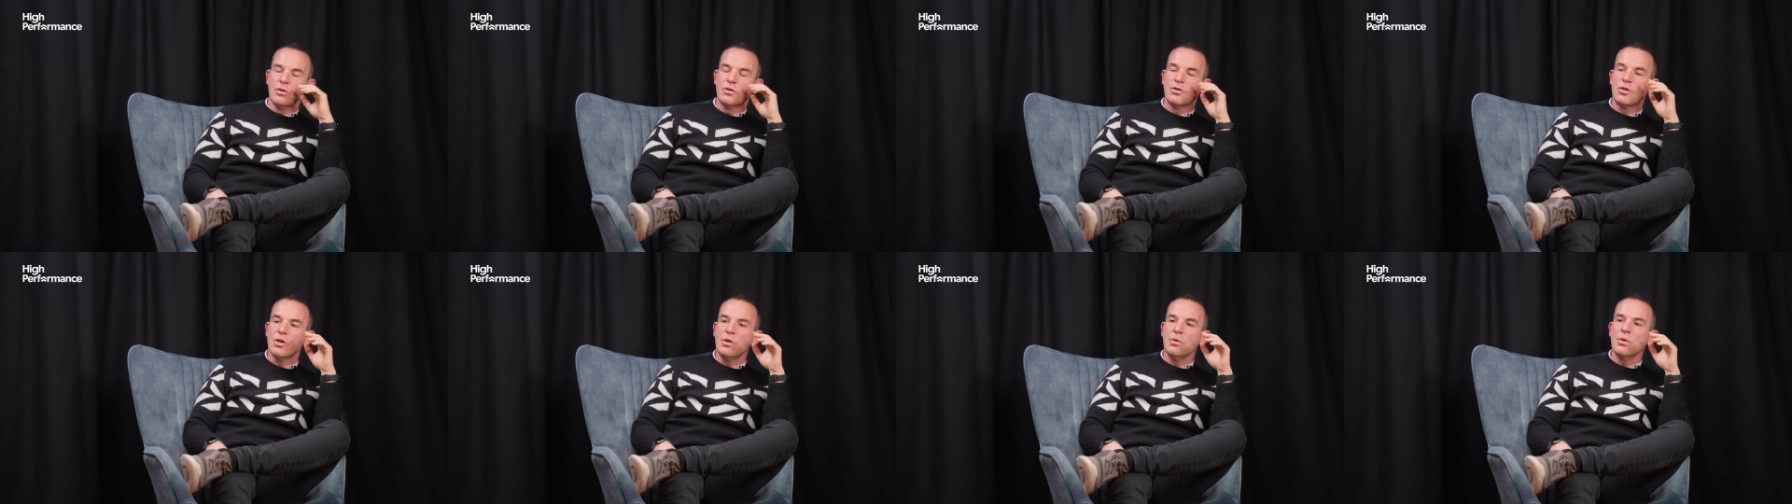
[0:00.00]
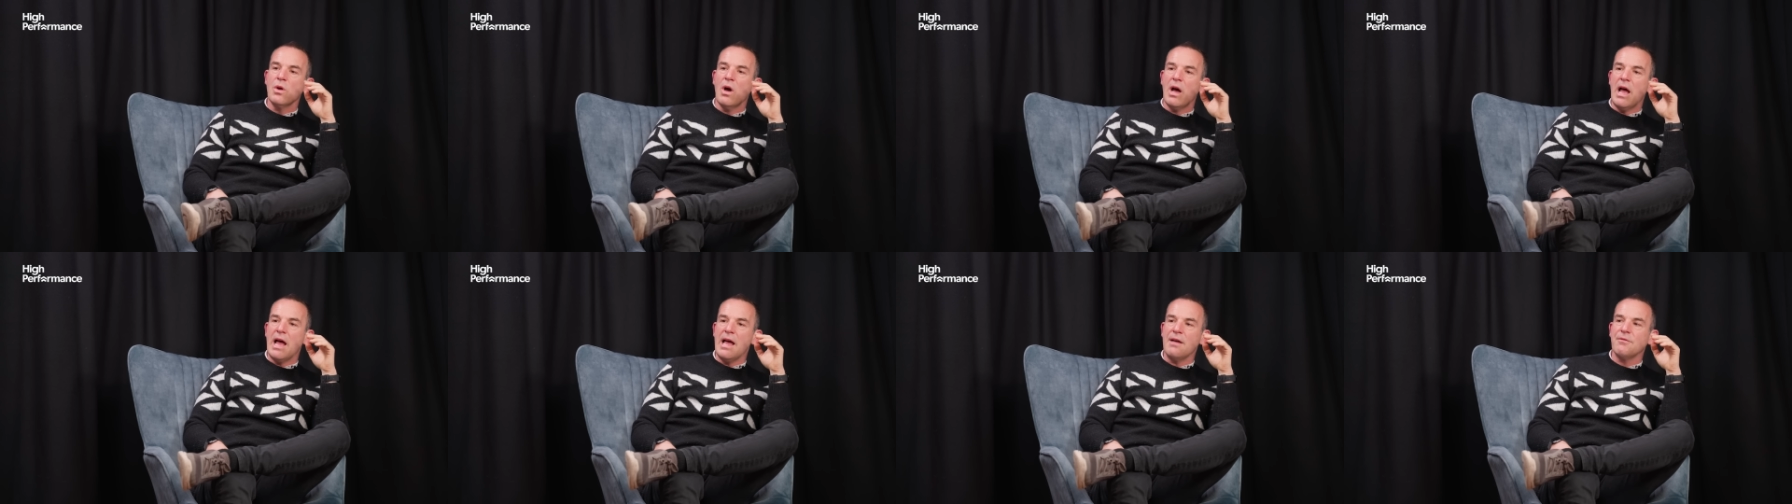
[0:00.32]
Do
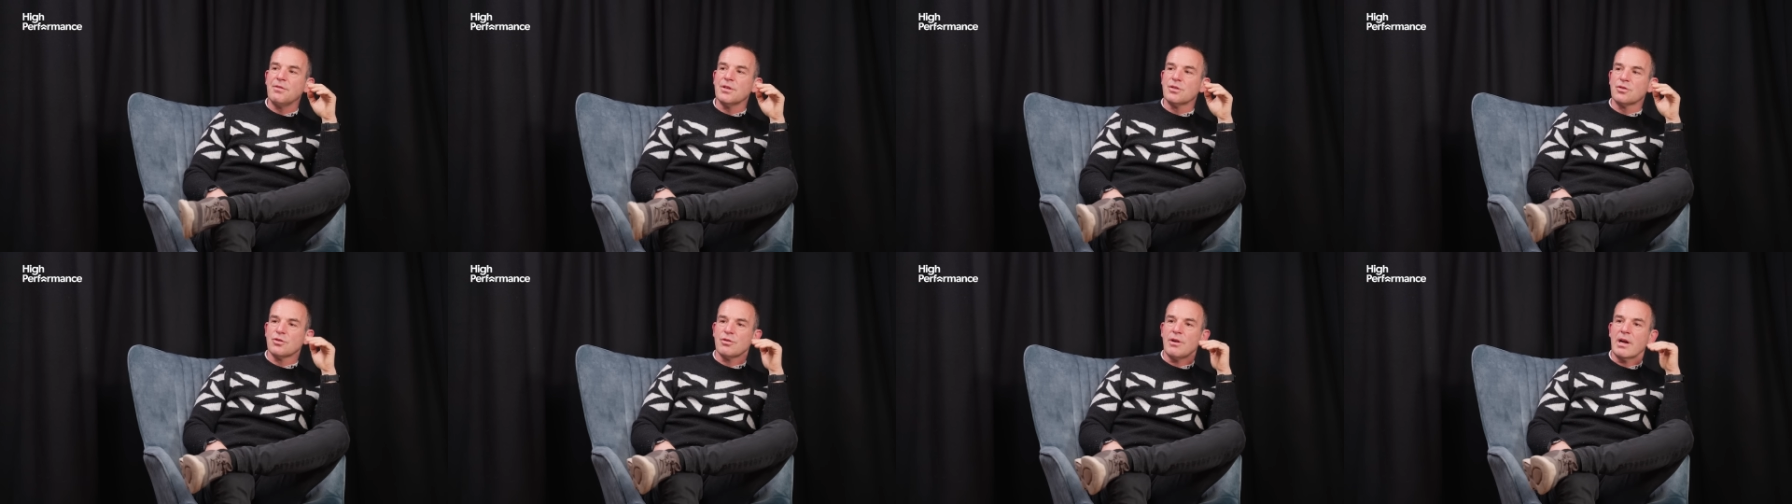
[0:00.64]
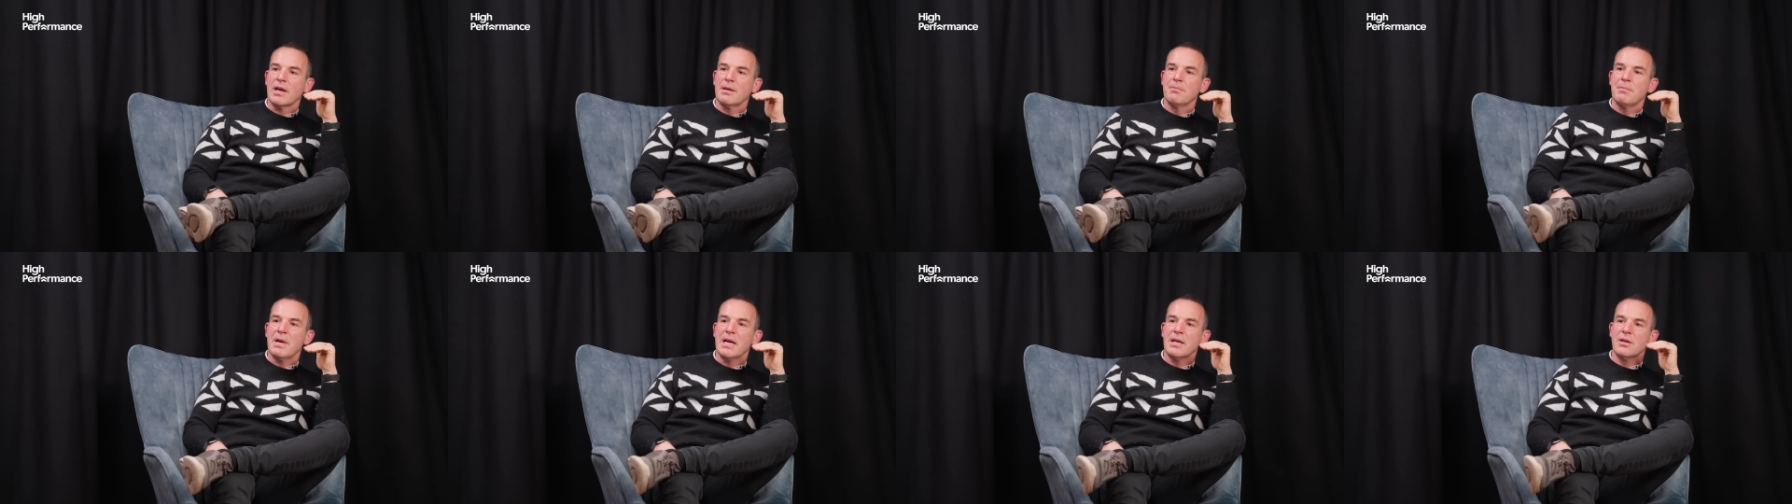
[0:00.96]
not ever
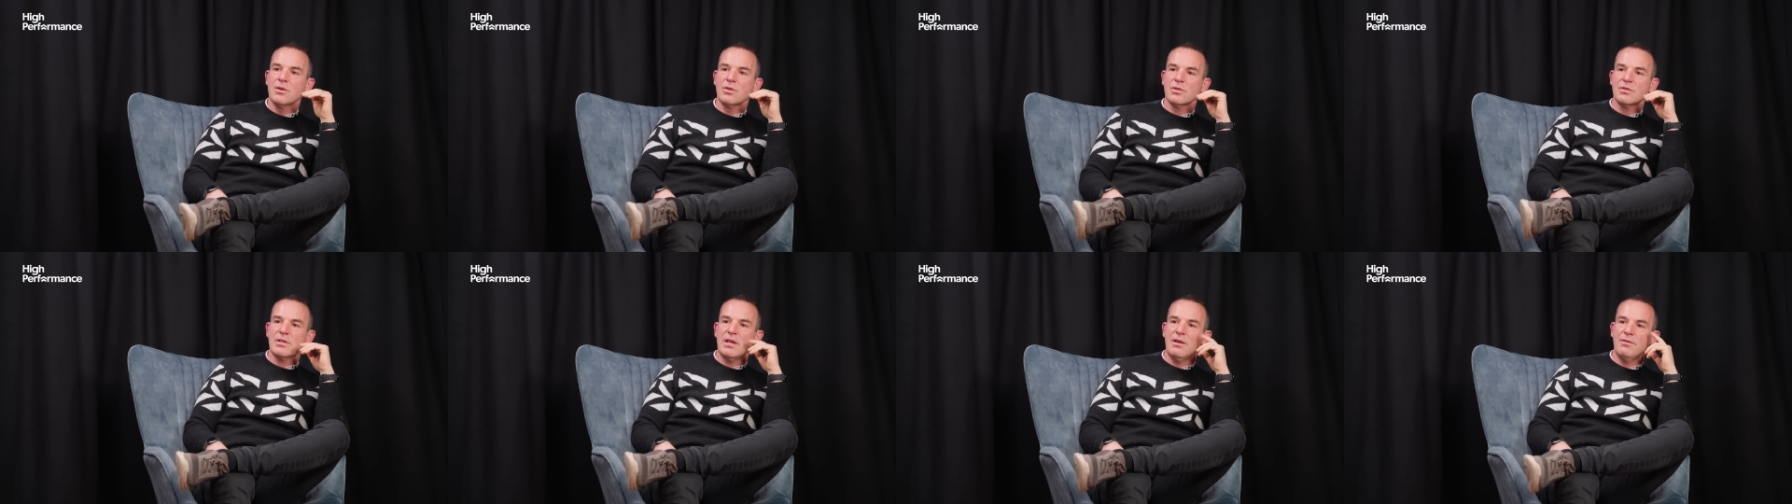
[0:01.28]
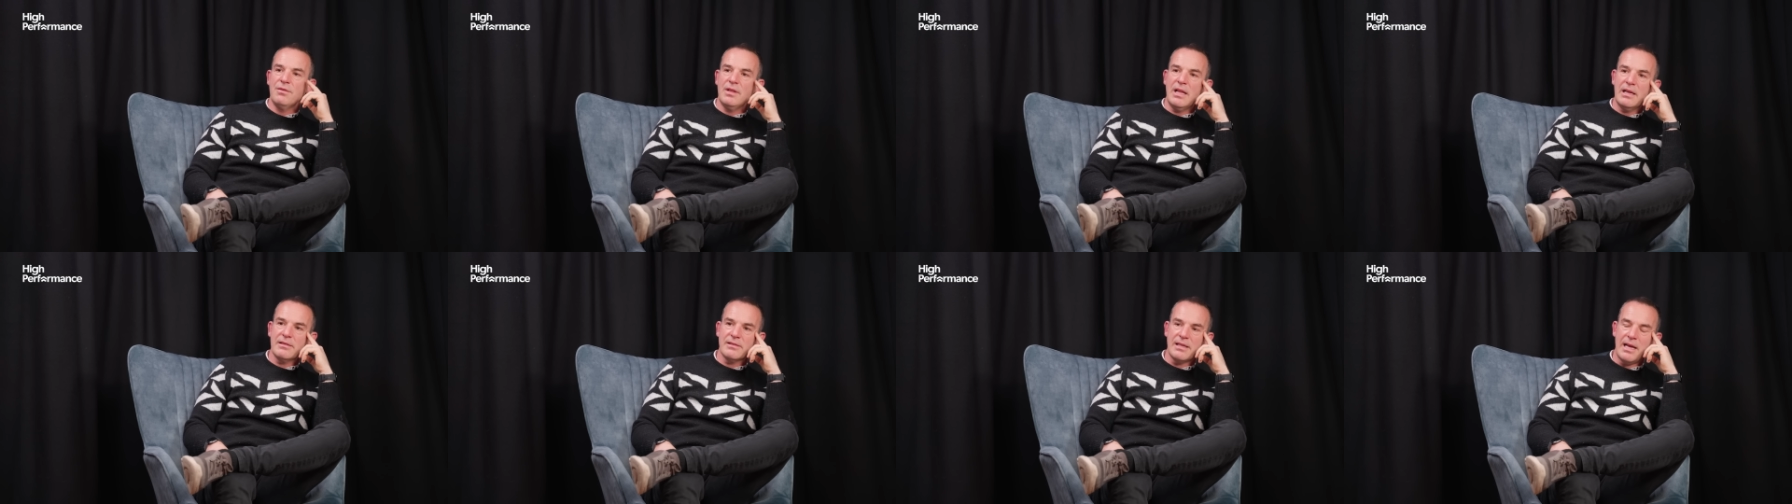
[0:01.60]
try and make
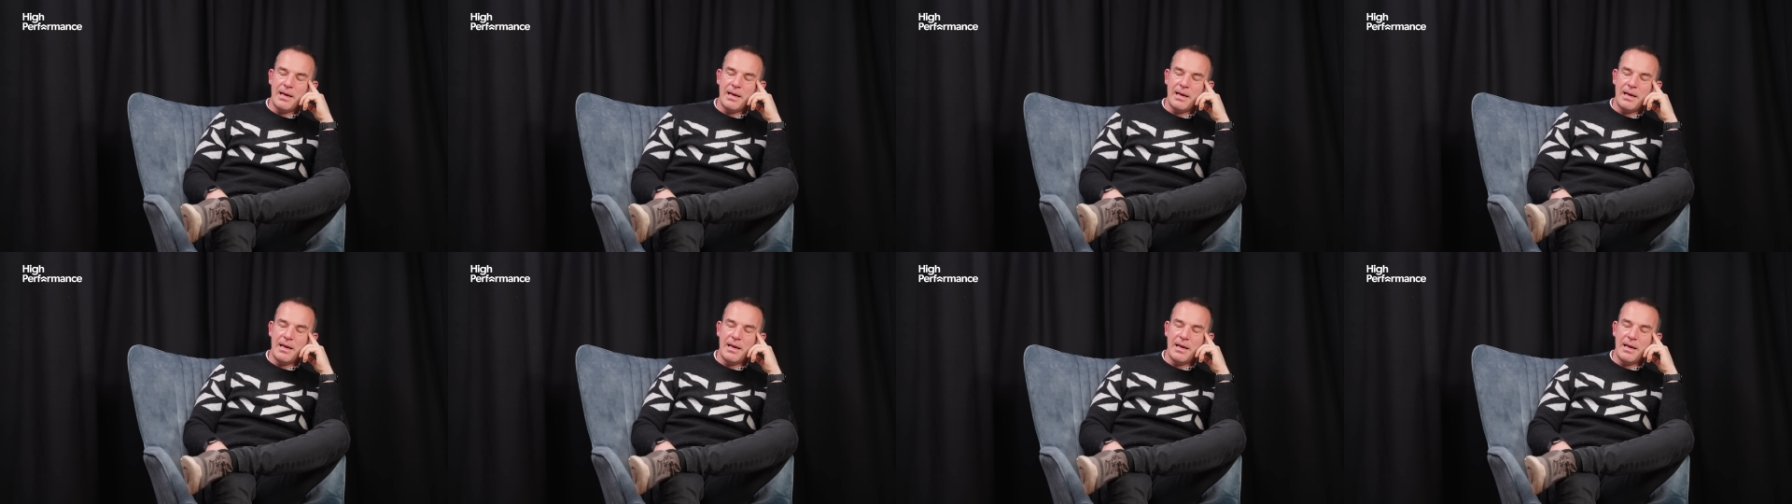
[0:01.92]
yourself less